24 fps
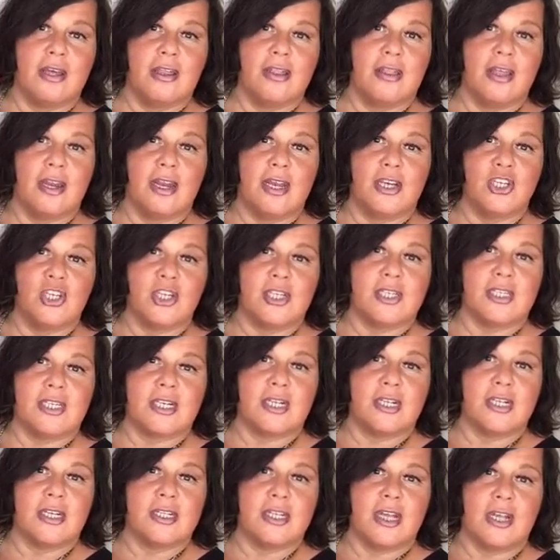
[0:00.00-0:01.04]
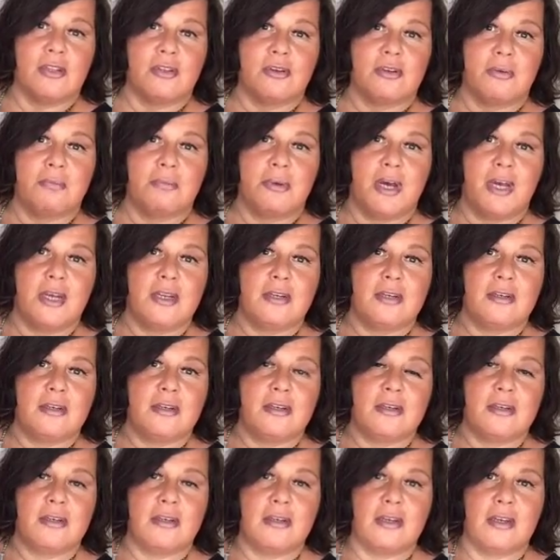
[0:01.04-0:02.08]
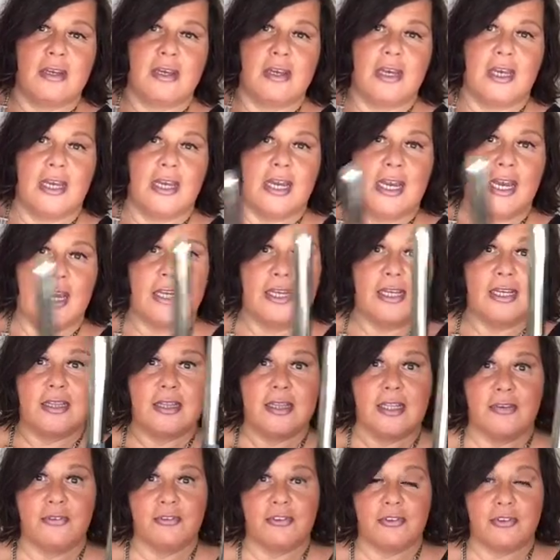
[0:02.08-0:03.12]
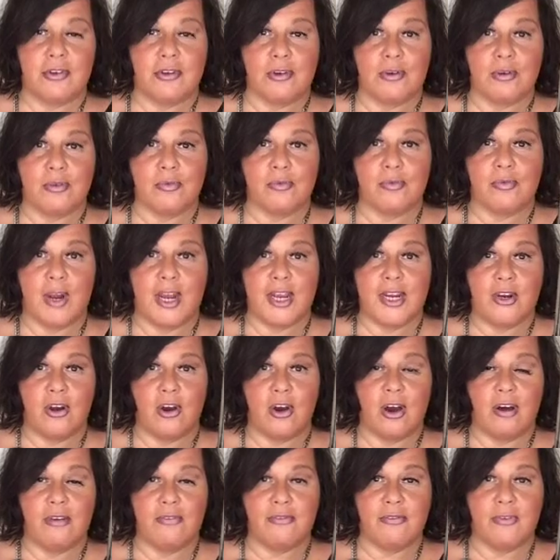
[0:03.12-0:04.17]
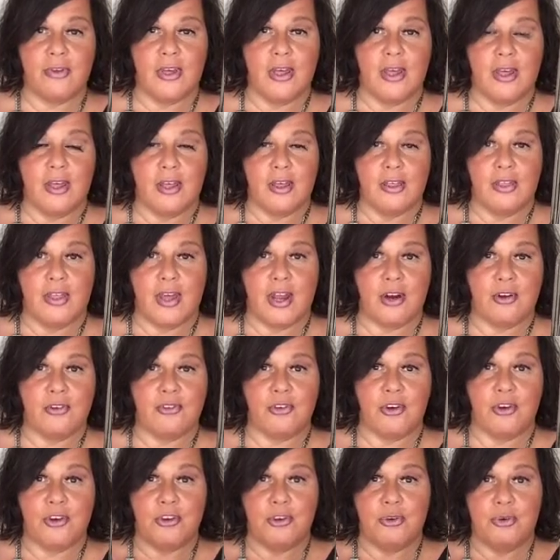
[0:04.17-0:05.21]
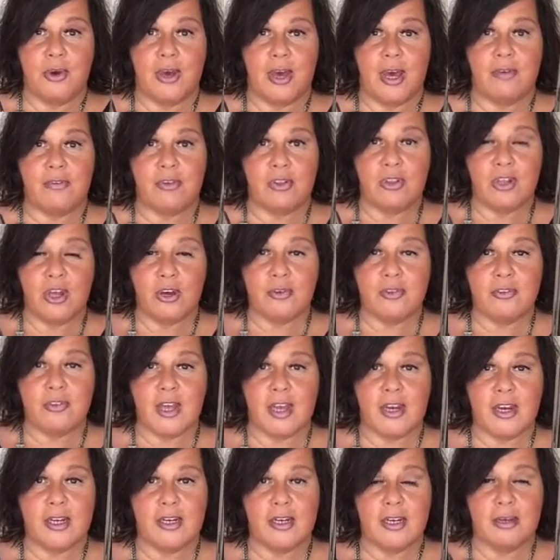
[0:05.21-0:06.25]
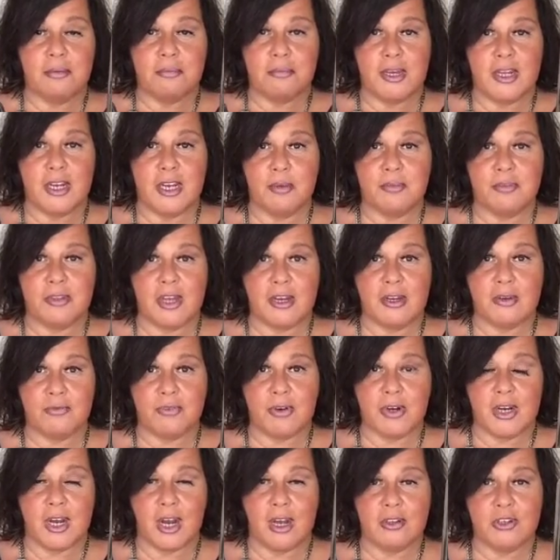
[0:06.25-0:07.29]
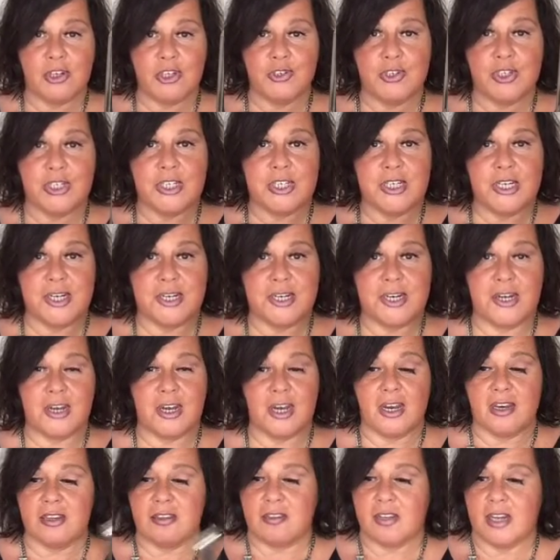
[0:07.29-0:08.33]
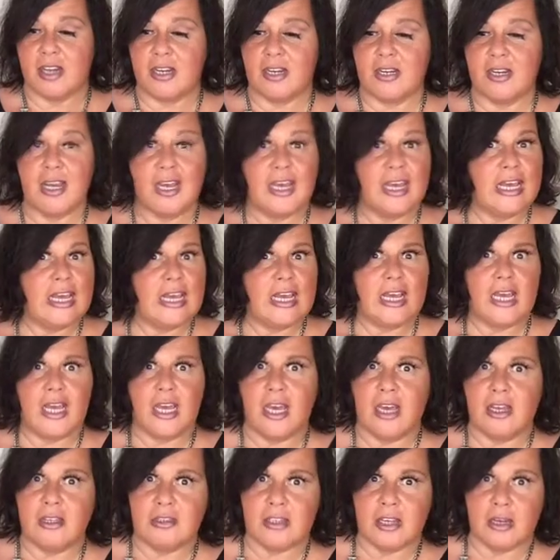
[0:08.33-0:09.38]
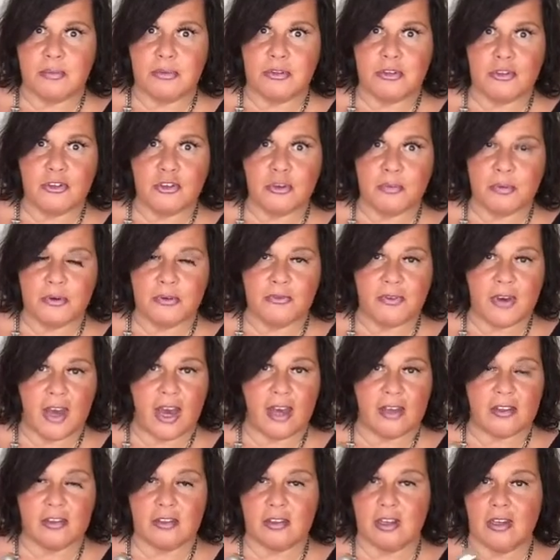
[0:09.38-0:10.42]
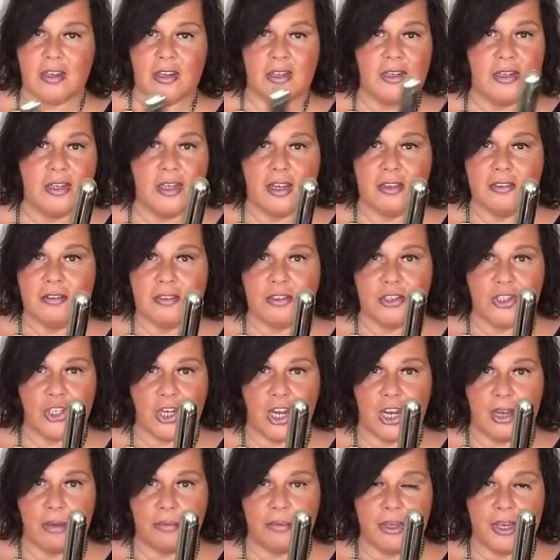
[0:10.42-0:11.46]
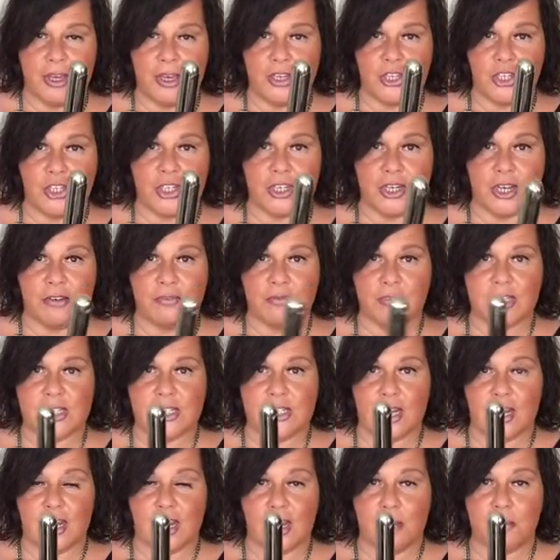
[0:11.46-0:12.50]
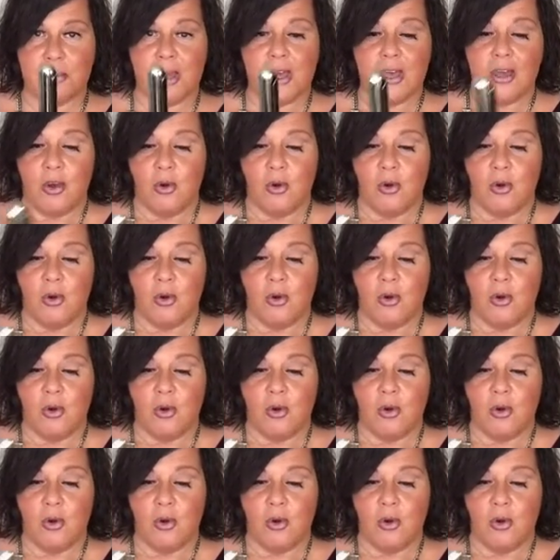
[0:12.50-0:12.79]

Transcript: Then I just click that little button and it lifts right off there. So you have a low setting, a medium setting for color treated, and a high setting. Heats up super fast, does the job each and every time.